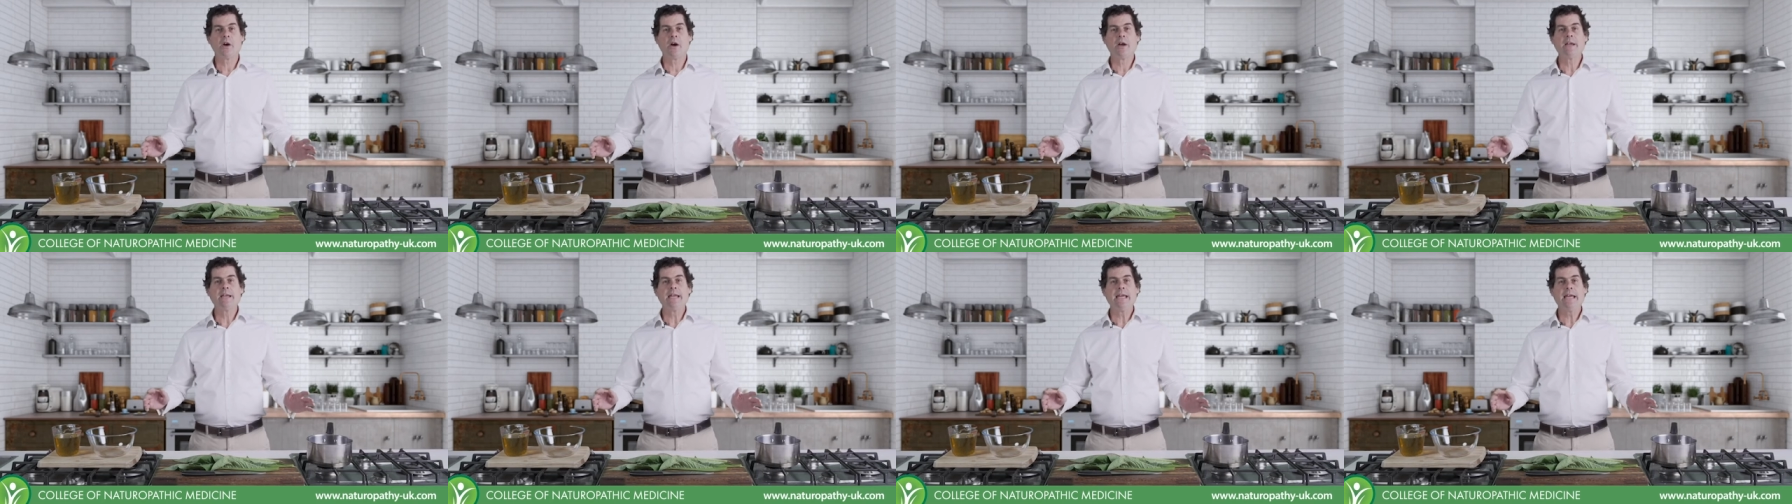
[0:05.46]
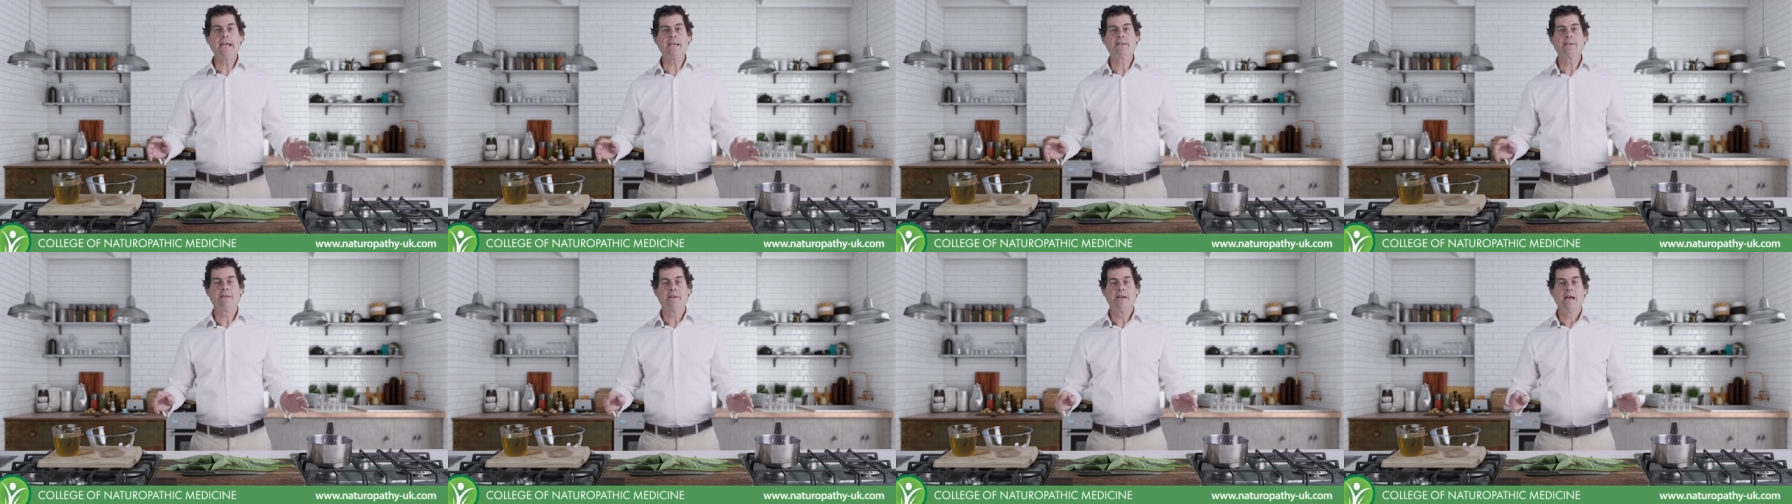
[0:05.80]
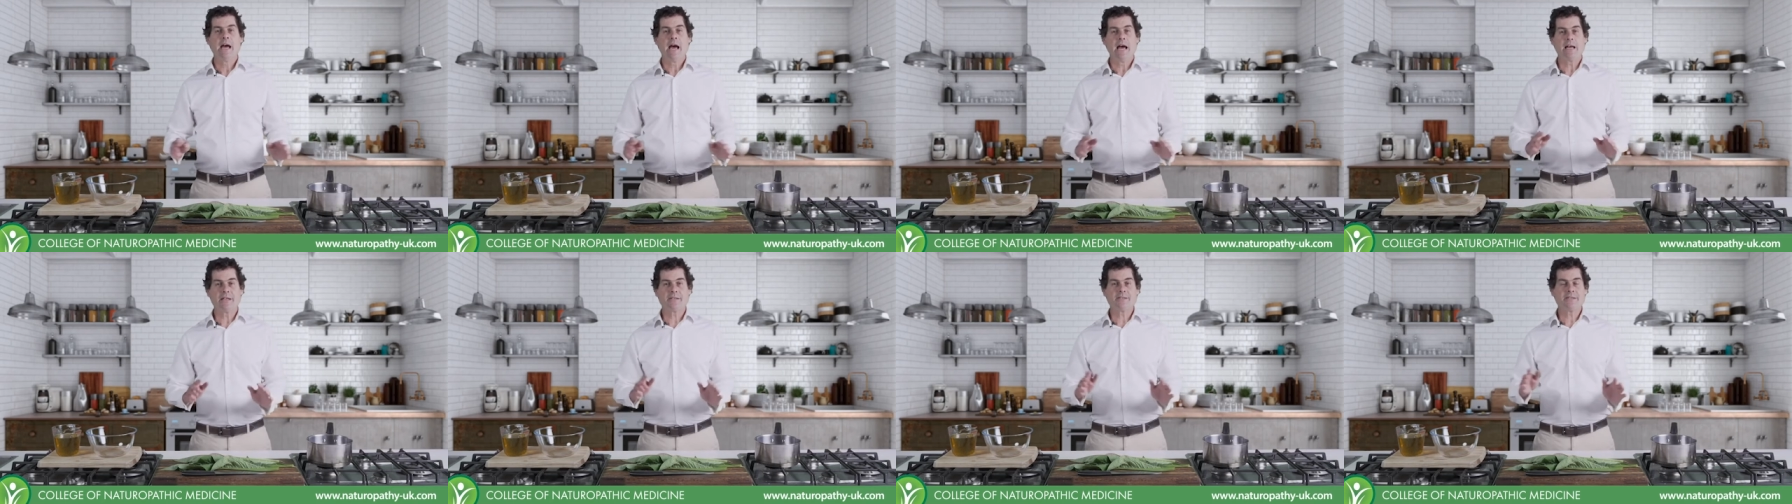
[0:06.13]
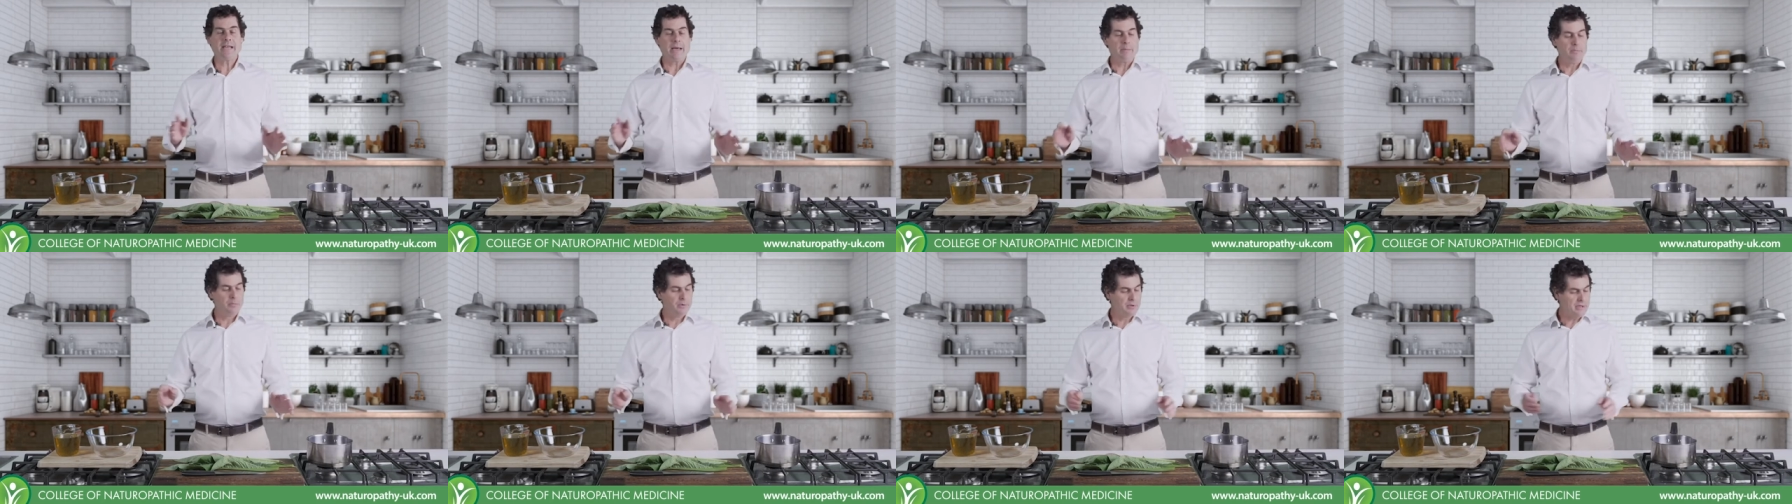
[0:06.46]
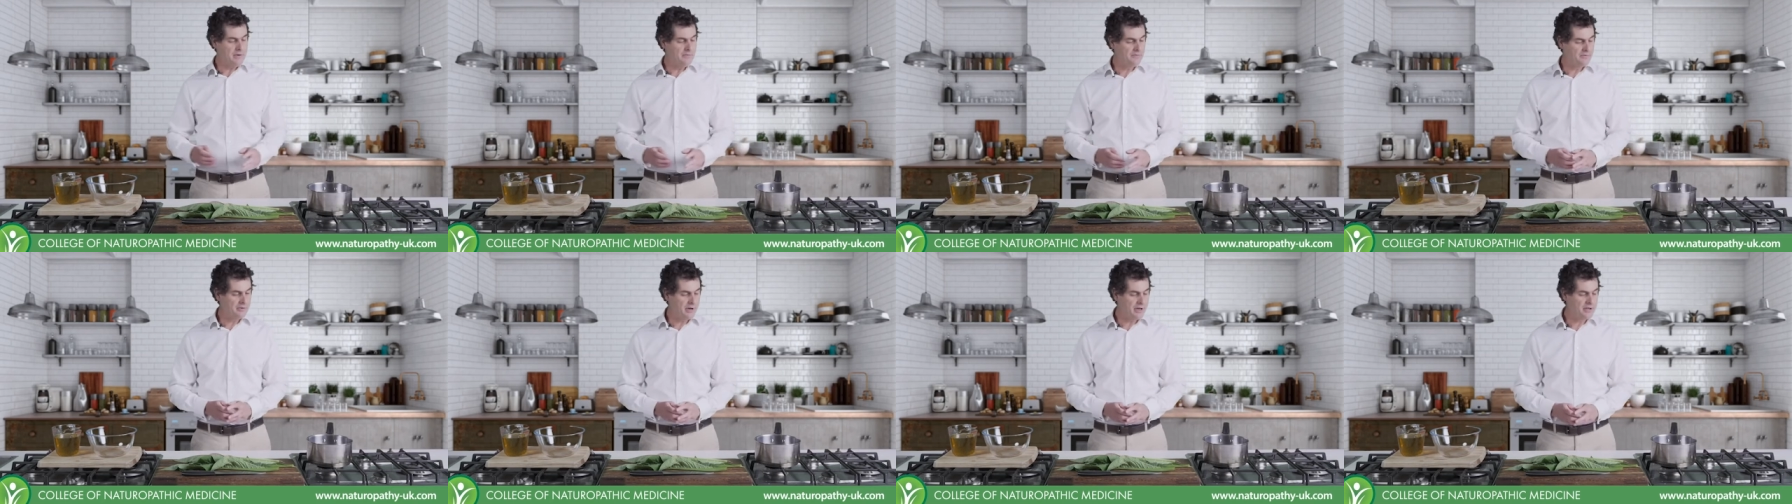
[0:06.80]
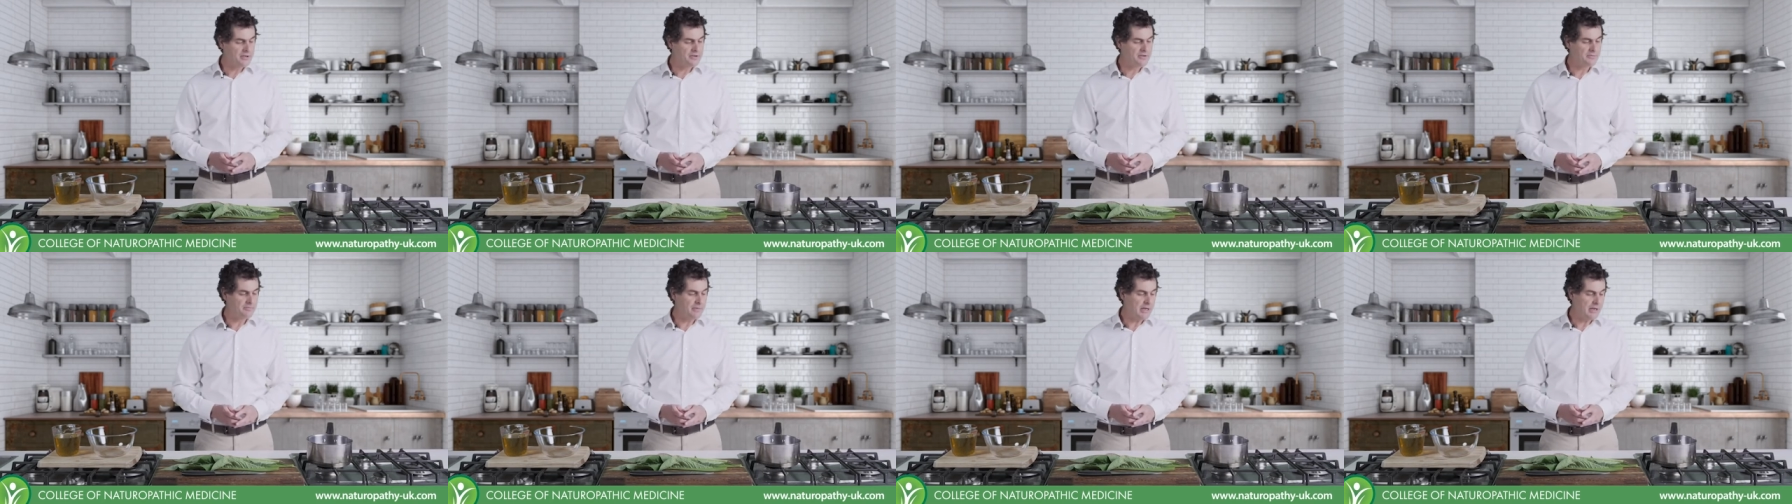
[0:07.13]
I need assembled in
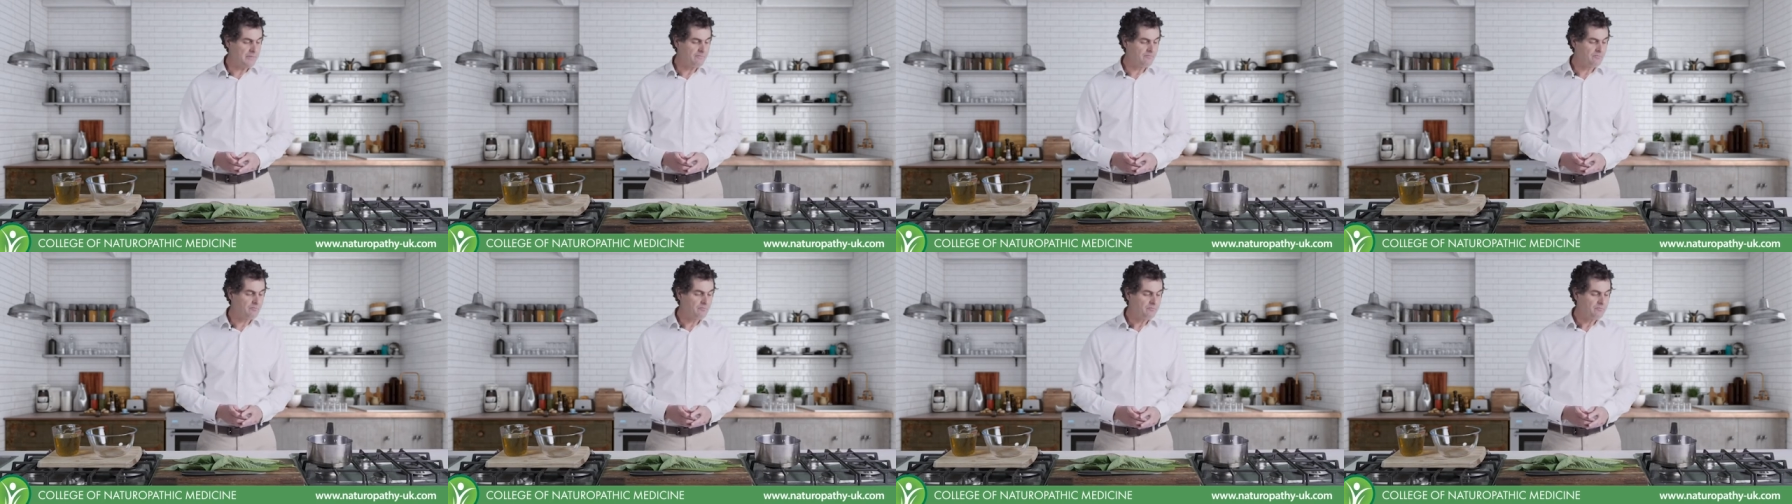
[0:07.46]
front of me.